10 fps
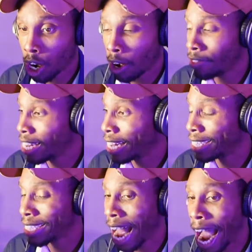of the
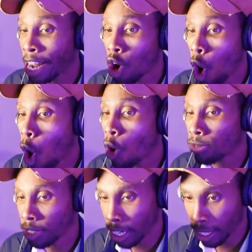entire
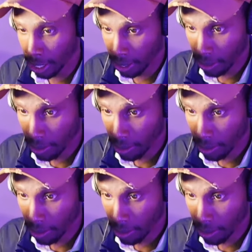offseason.